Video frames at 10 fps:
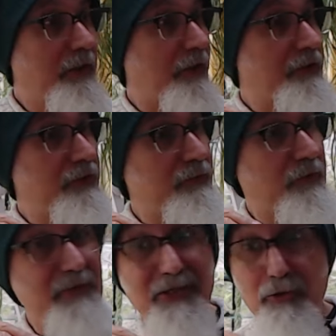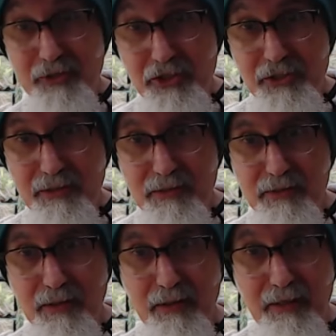are you 3 Christians?
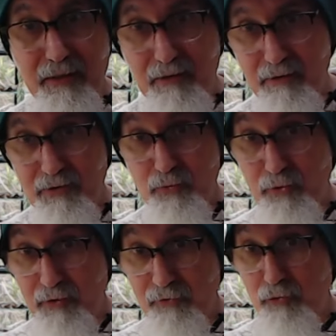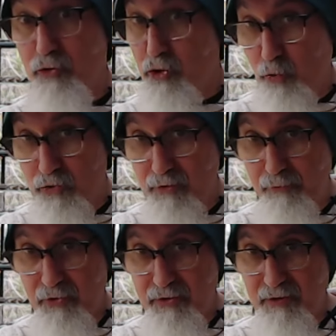And is one of you a chosen
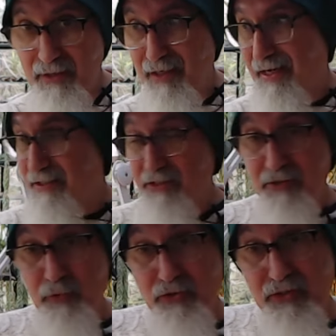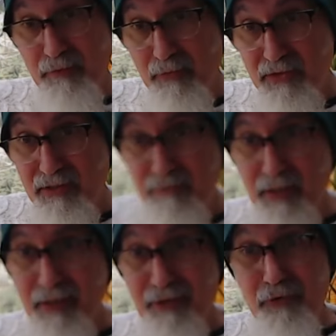person? And is this person a Muslim?
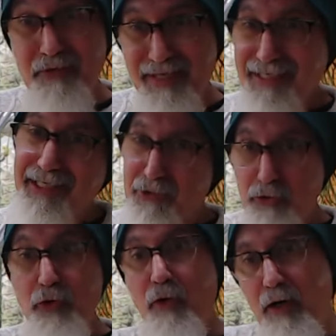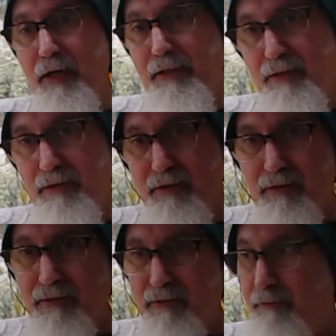Oh, in that case, go on.
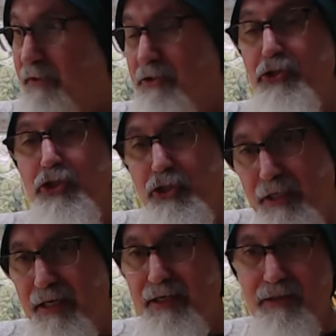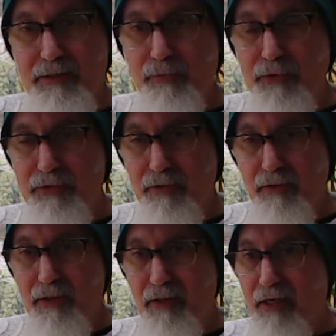Beat the shit out of this person.
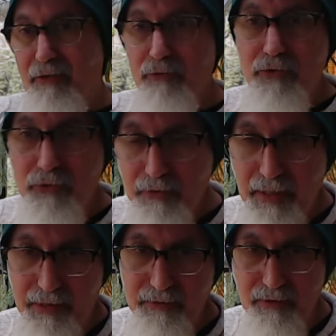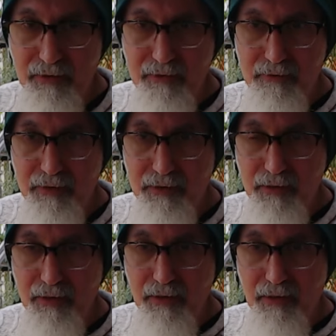I don't do that, right?
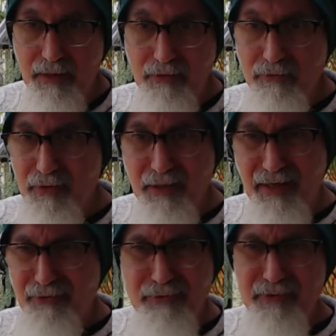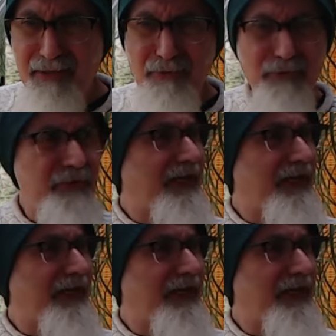I don't look